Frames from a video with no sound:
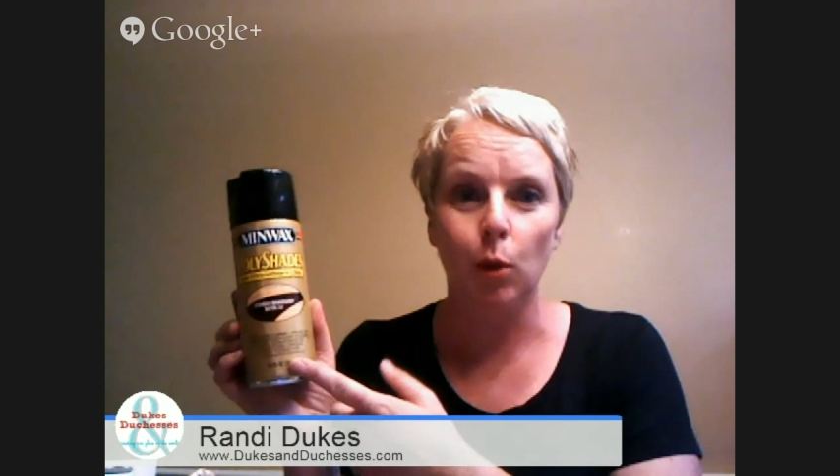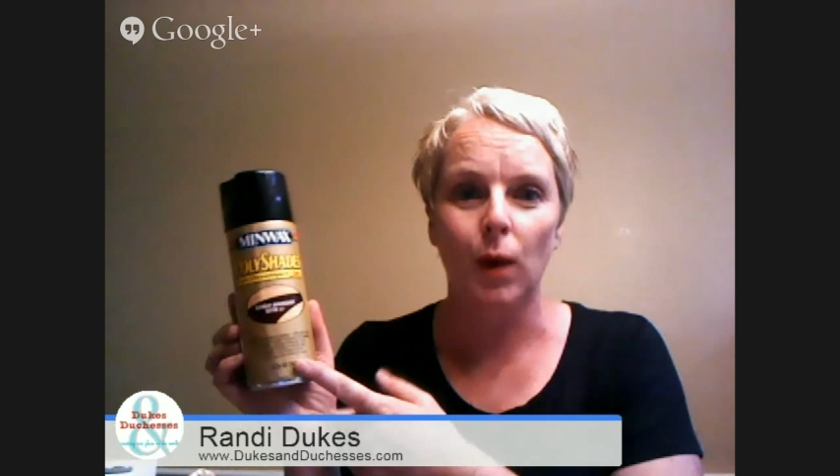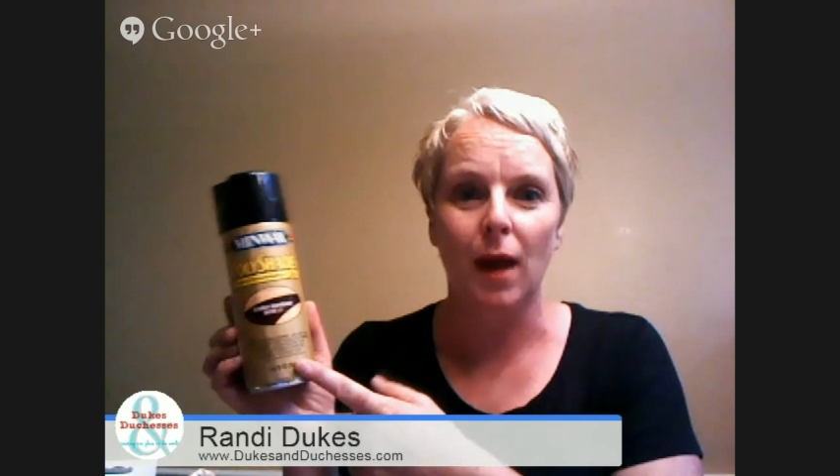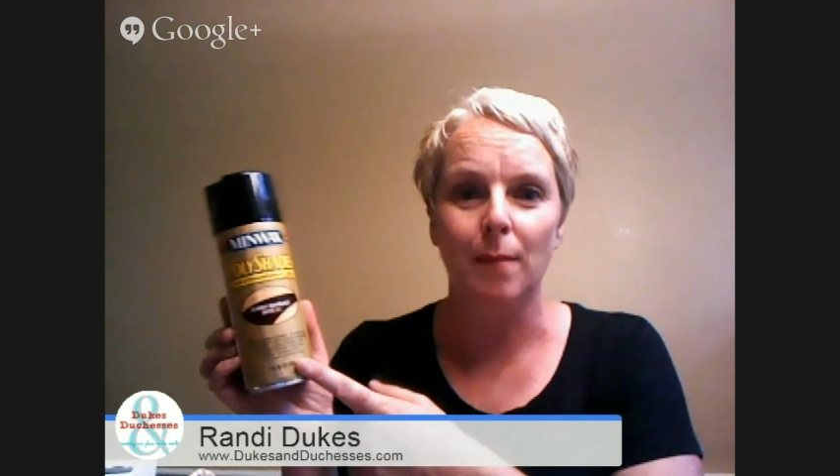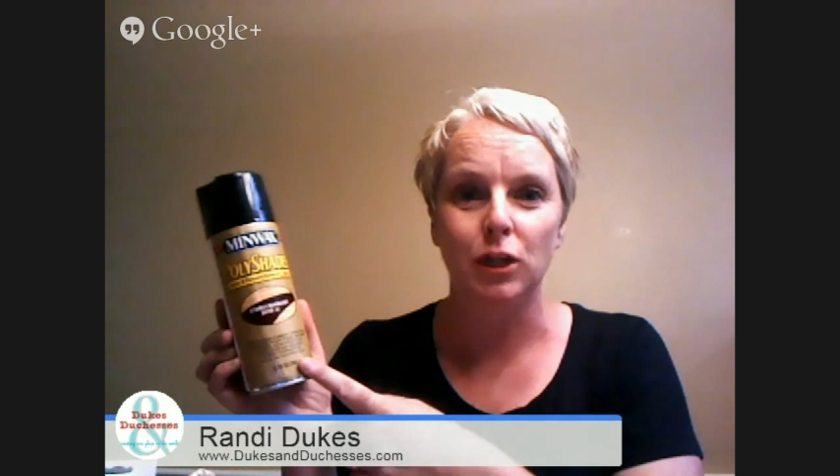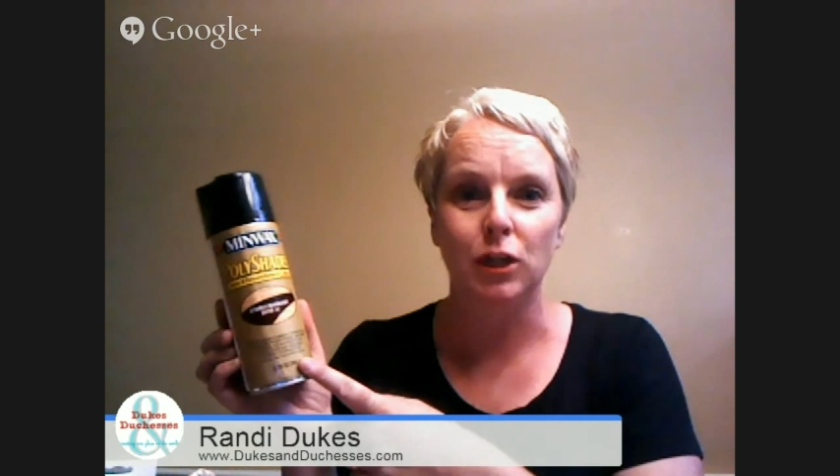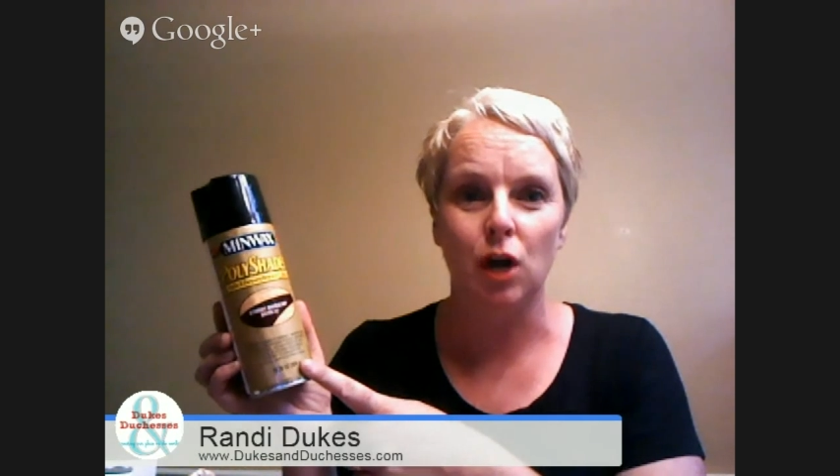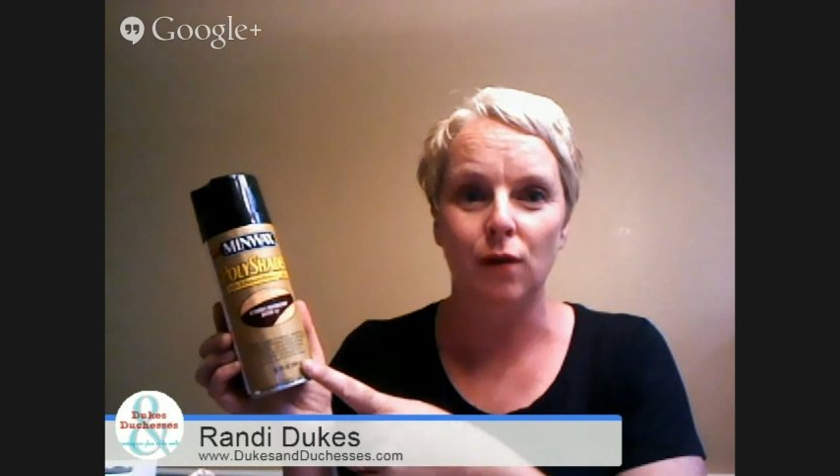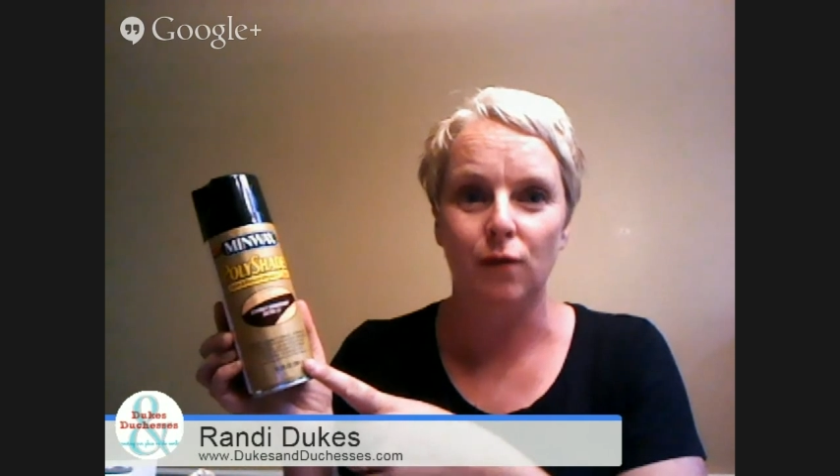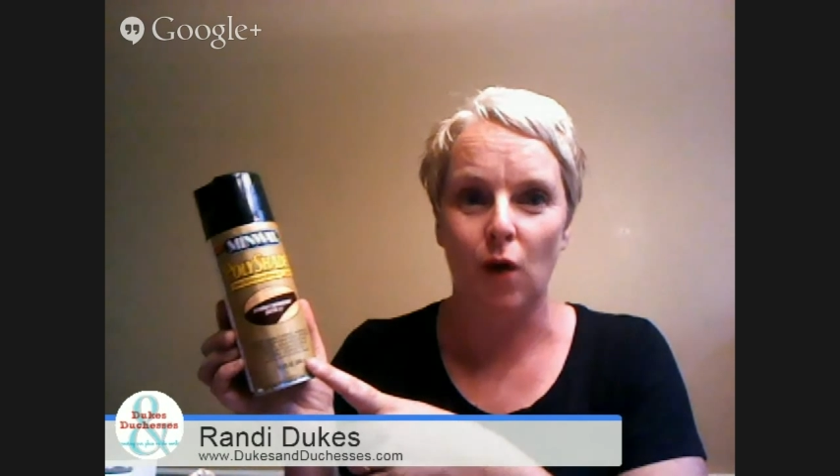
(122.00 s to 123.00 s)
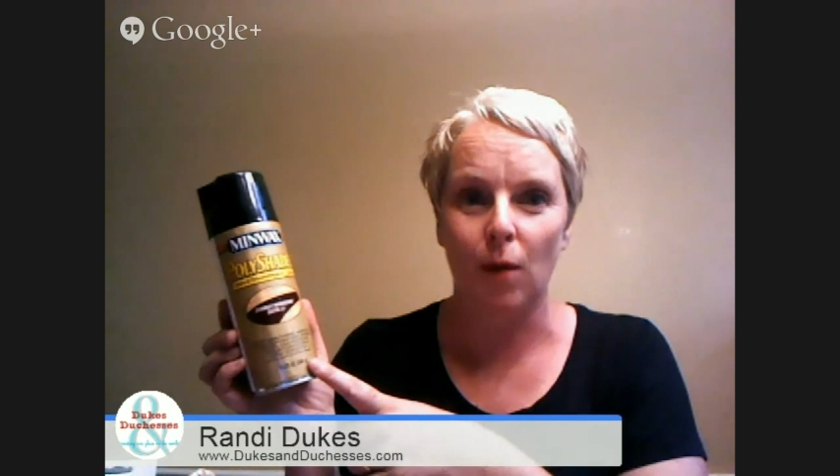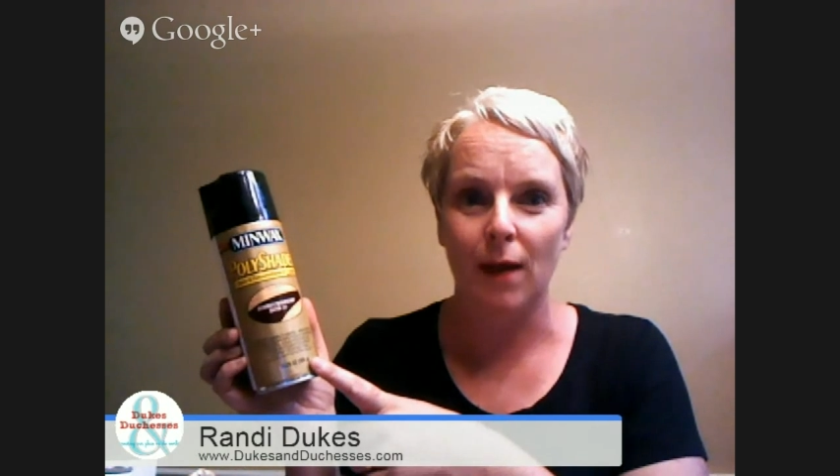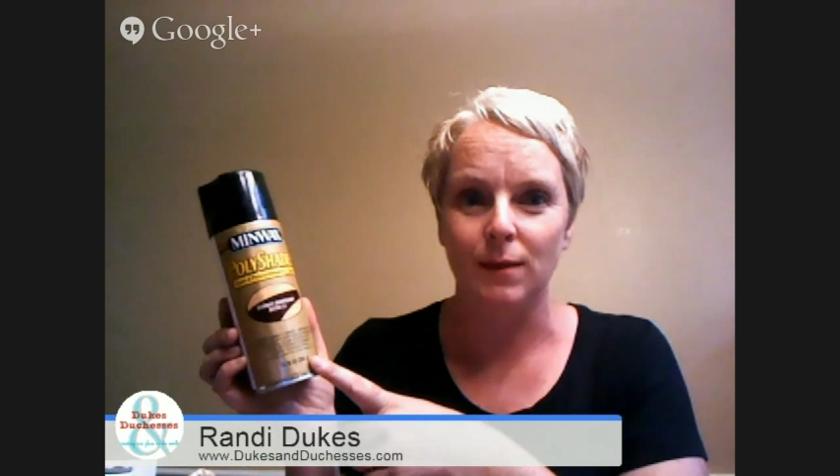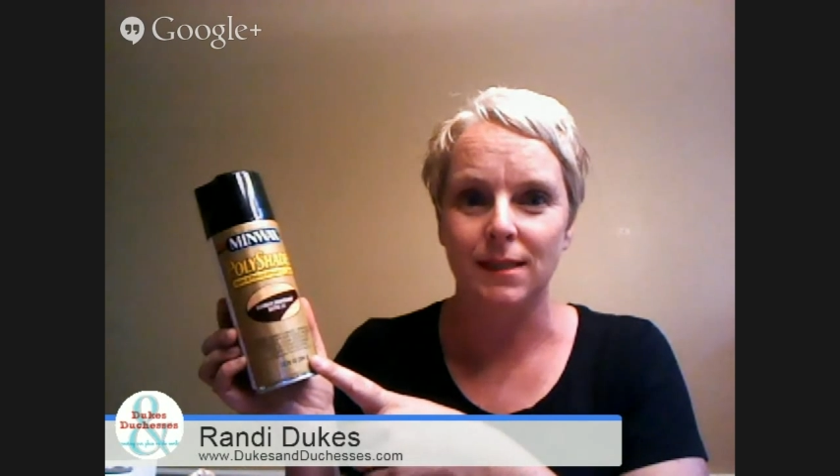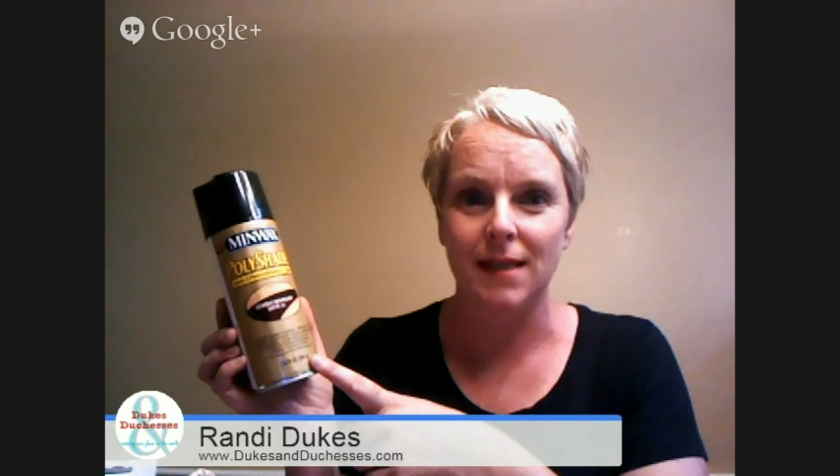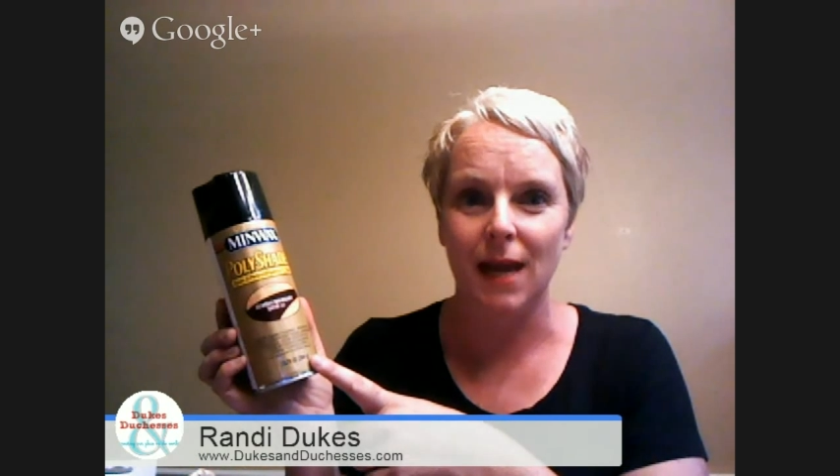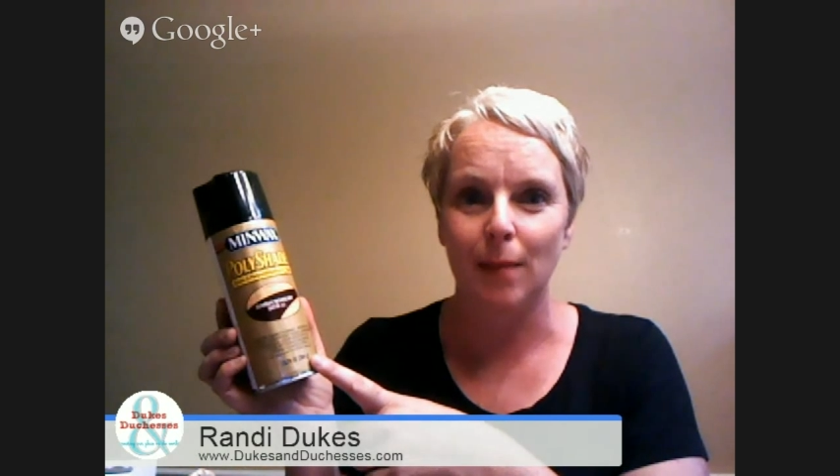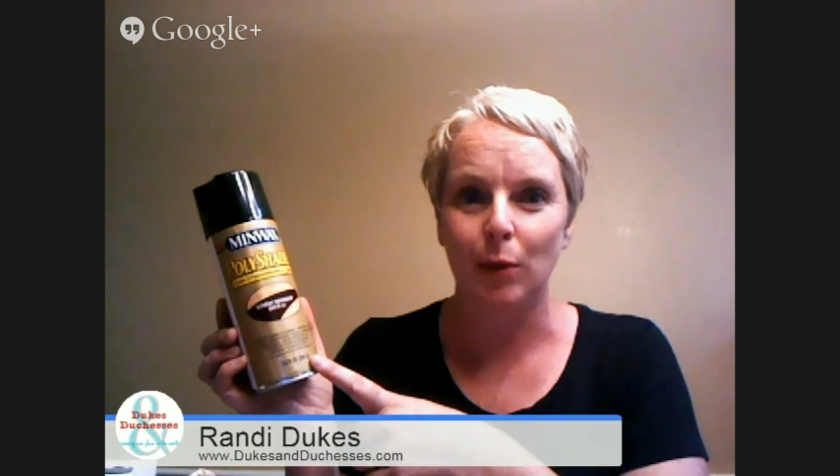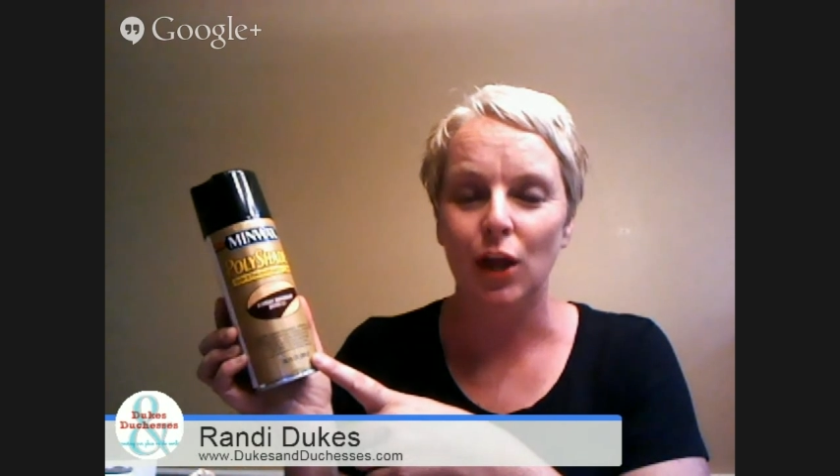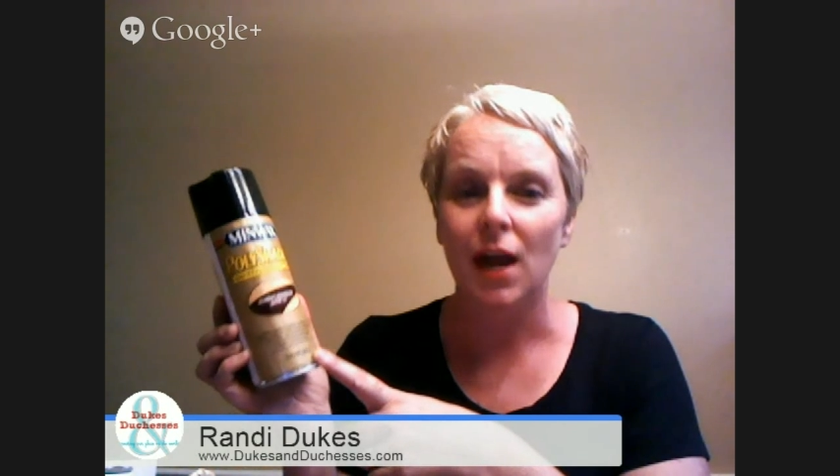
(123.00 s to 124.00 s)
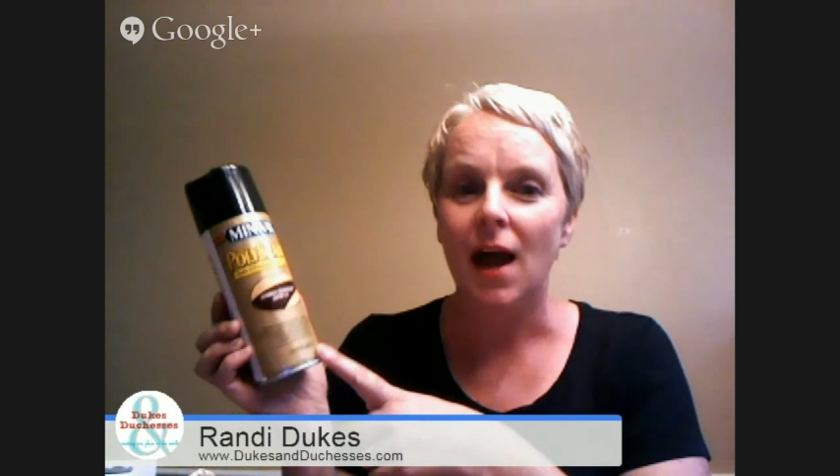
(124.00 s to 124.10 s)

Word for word: when I built our farmhouse table,